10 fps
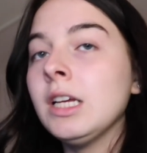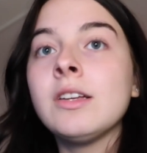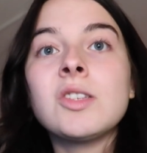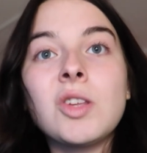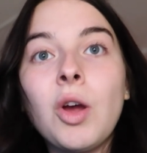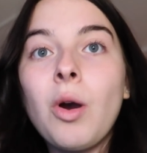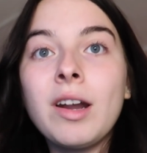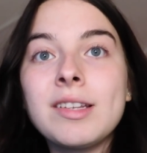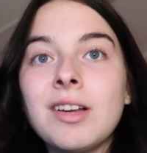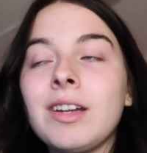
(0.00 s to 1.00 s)
So I
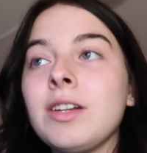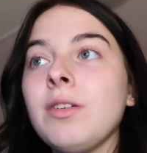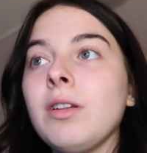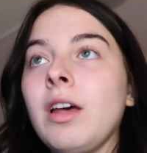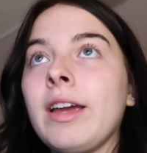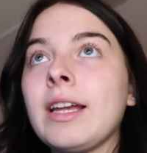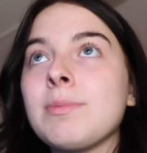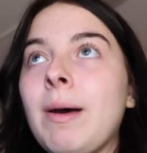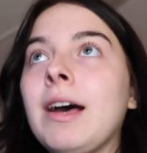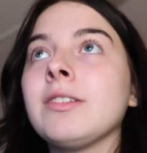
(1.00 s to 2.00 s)
decided, like, it's
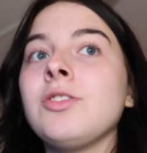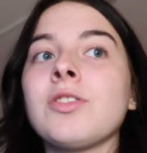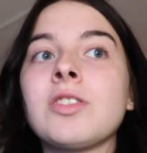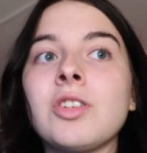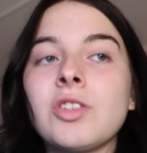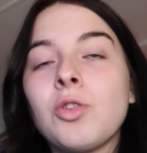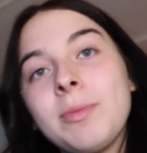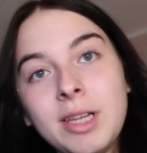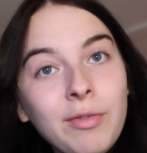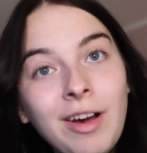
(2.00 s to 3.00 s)
better to just sort
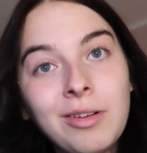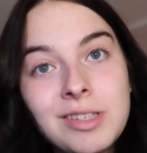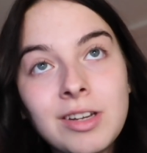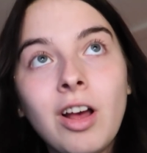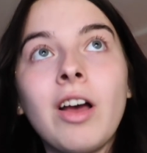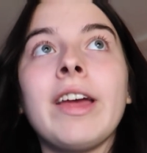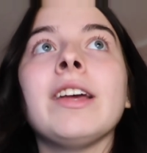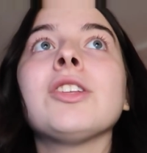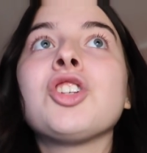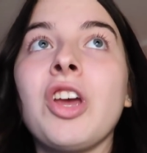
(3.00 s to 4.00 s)
myself out
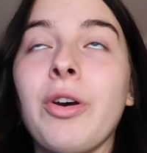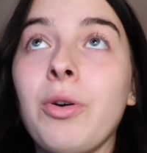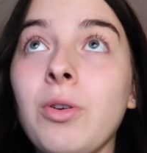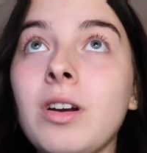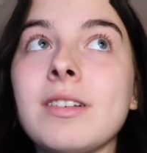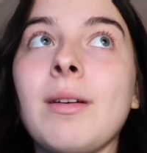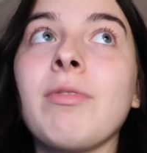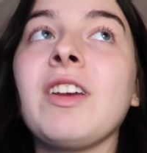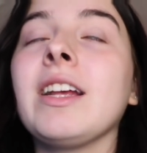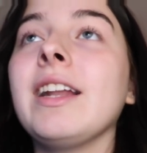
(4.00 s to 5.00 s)
tonight, chill, because I'm
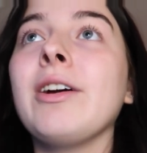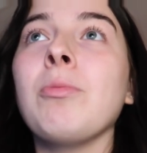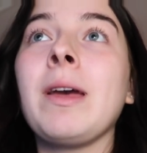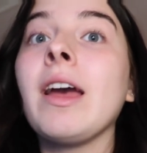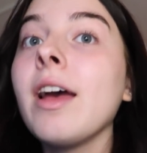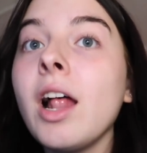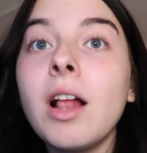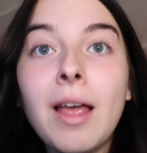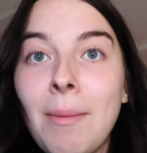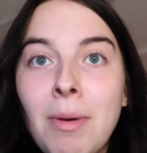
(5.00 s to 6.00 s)
feeling a little bit
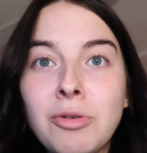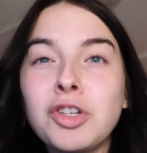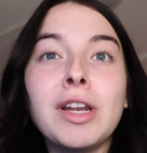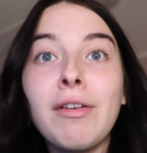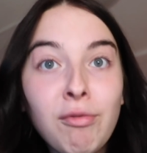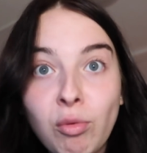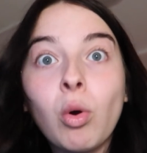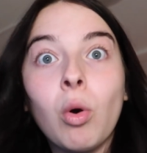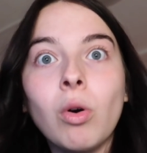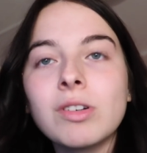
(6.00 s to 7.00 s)
emotionally
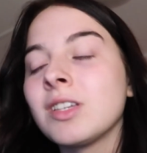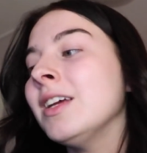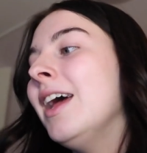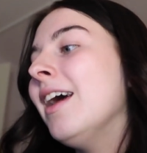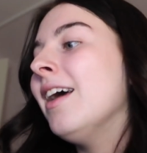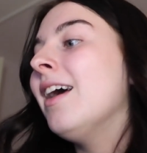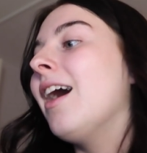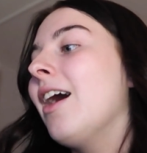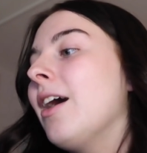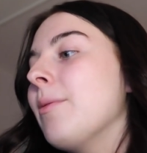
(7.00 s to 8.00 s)
fraught.
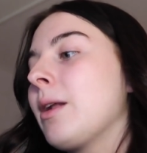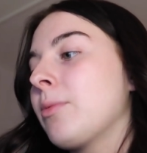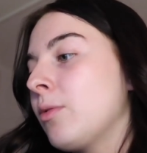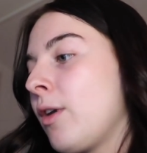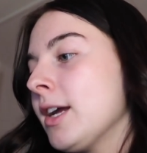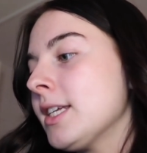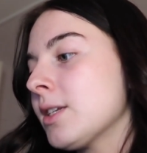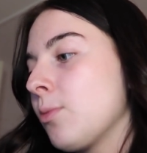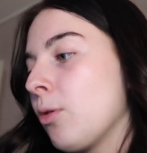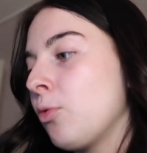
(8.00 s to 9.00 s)
Um, and I'm gonna write it
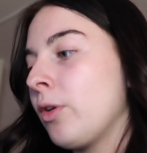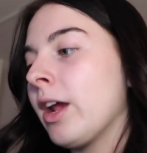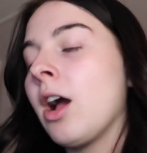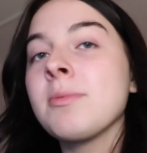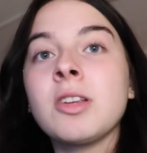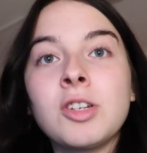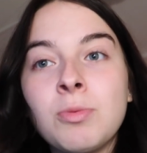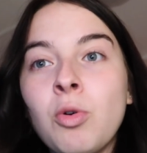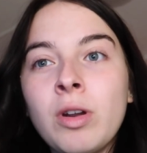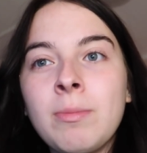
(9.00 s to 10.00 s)
tomorrow morning. I'm such a
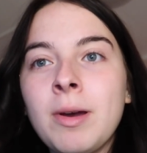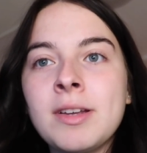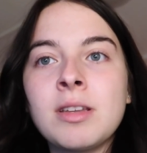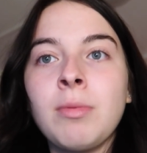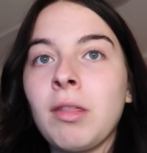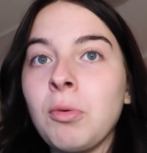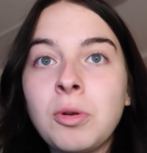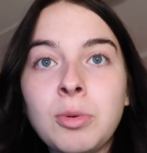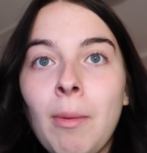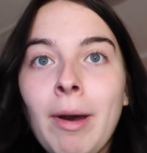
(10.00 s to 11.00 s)
morning person, my
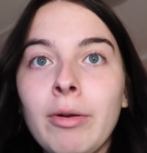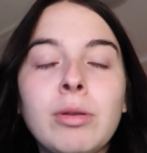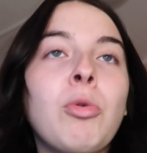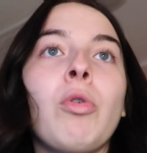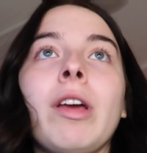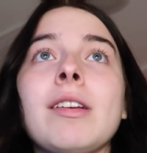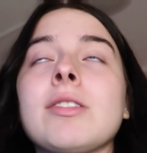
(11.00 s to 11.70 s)
thoughts work better in the morning.